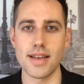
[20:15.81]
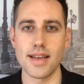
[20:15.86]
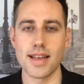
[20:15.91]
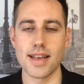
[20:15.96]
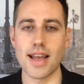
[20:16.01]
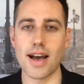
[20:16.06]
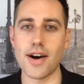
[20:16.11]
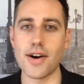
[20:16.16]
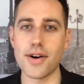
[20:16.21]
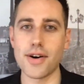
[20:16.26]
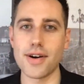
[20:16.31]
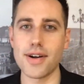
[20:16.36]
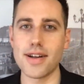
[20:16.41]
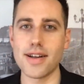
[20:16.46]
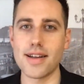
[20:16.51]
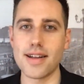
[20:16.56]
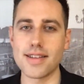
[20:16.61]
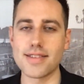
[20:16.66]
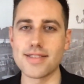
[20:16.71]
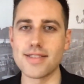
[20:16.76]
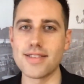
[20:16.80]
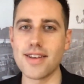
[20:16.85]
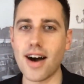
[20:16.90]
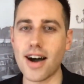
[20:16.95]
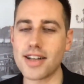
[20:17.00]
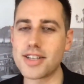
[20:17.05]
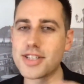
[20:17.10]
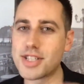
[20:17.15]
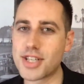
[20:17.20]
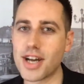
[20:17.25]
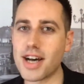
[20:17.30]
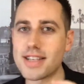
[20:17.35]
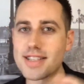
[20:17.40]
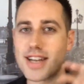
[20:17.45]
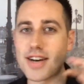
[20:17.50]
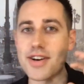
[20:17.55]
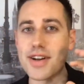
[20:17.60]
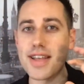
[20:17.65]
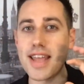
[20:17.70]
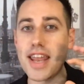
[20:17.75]
Now, it's not just
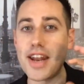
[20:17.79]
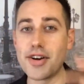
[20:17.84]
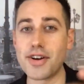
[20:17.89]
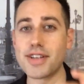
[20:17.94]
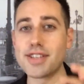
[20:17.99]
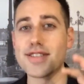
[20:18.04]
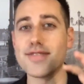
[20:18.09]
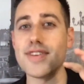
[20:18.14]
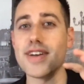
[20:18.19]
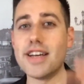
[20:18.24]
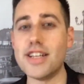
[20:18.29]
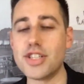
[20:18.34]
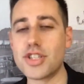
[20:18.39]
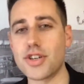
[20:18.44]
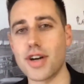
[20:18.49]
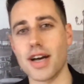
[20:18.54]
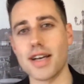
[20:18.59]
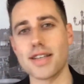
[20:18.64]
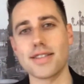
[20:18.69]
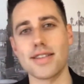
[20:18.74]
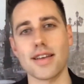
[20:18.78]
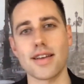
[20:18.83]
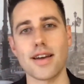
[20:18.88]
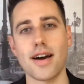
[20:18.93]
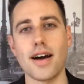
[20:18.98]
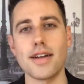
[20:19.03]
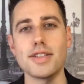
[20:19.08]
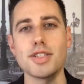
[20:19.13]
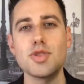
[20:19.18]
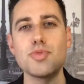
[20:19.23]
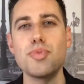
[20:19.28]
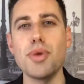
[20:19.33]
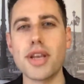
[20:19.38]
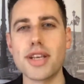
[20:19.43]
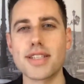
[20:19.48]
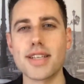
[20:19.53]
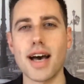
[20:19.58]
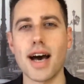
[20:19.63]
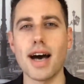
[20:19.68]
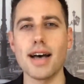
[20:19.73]
our areas of interest that God
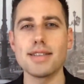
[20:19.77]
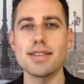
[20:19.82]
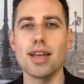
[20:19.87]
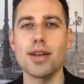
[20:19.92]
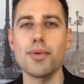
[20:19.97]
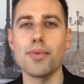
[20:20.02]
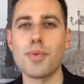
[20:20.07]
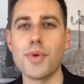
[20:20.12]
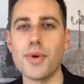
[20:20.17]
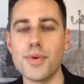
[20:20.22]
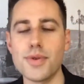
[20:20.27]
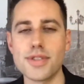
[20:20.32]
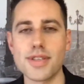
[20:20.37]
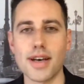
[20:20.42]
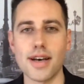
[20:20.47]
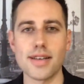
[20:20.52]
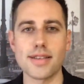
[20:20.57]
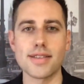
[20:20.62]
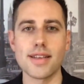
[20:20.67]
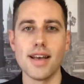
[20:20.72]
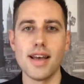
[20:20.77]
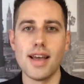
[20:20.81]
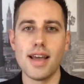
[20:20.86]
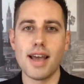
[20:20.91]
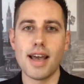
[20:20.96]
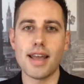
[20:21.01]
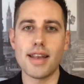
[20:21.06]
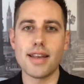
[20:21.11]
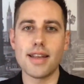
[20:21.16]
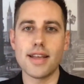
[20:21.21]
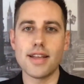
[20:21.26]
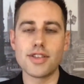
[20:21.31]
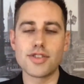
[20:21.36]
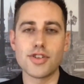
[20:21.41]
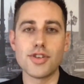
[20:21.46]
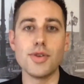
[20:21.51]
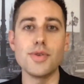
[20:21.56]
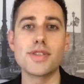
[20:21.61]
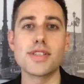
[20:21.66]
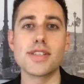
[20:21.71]
speaks to us and woos us and
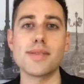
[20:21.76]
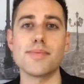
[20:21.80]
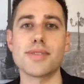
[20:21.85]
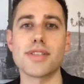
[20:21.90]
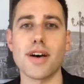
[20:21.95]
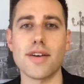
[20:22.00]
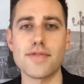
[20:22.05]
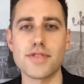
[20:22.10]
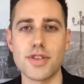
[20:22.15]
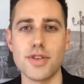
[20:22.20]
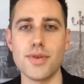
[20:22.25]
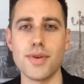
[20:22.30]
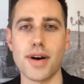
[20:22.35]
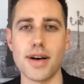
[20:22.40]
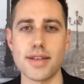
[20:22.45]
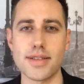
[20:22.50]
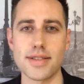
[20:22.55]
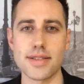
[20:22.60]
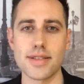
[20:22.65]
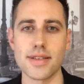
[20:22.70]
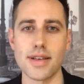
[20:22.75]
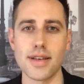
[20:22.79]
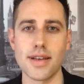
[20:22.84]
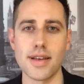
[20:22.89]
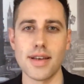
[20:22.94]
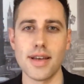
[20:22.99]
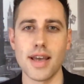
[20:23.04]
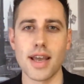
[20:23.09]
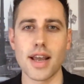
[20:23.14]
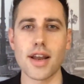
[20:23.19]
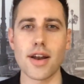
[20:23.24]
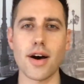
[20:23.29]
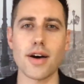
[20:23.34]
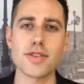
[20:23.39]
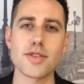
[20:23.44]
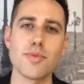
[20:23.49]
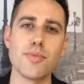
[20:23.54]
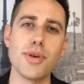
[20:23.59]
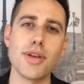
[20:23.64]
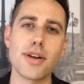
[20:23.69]
introduces himself to us. It can
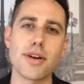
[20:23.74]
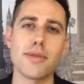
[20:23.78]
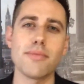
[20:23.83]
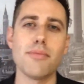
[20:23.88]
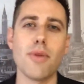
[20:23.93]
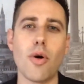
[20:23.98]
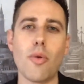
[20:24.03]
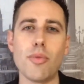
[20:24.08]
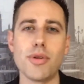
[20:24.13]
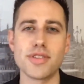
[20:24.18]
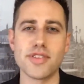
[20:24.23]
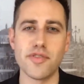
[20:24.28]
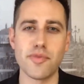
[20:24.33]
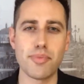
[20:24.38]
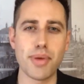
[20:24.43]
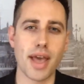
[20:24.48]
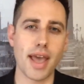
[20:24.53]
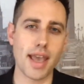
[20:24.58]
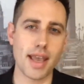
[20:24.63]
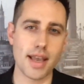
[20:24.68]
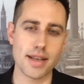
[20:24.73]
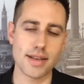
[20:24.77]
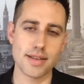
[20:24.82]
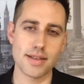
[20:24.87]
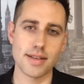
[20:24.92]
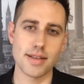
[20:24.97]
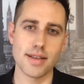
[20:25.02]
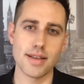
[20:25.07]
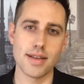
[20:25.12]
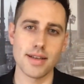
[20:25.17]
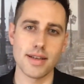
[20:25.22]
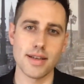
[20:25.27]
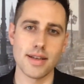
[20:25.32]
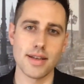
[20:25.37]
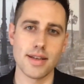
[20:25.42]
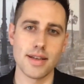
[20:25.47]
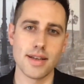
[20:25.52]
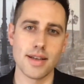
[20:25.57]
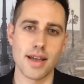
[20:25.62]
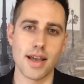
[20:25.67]
also be in our moments of pain.
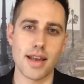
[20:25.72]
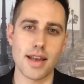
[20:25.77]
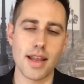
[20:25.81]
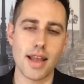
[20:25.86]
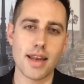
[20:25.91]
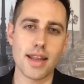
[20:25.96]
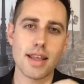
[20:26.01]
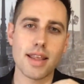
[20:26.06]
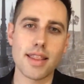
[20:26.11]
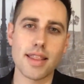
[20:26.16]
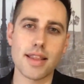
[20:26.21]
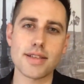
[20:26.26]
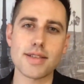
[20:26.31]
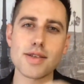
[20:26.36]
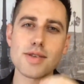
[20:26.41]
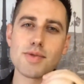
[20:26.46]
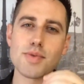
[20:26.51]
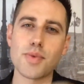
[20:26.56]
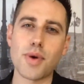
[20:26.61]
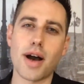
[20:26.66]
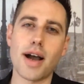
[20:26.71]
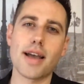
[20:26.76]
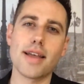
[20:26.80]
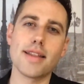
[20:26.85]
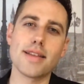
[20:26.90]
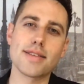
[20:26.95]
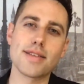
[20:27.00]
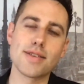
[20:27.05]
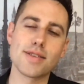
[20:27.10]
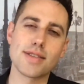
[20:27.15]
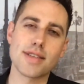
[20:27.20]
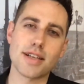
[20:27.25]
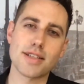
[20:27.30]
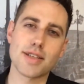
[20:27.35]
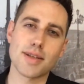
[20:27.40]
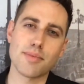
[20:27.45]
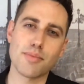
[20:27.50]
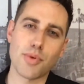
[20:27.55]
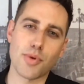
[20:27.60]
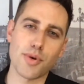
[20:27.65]
And this is why this is such
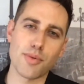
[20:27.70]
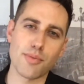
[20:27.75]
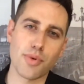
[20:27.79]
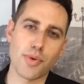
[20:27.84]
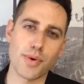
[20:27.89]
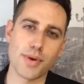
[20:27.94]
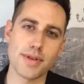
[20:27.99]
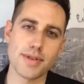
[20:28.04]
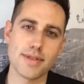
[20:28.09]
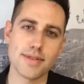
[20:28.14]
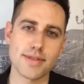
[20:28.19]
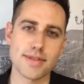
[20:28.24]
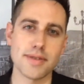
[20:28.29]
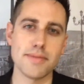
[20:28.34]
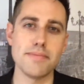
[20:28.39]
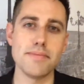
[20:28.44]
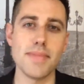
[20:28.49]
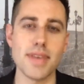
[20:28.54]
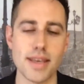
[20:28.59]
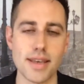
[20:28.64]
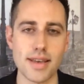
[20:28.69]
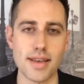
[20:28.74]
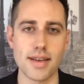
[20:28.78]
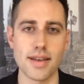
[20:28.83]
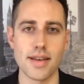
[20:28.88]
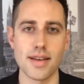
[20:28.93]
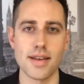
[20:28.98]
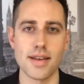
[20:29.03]
an important point to me.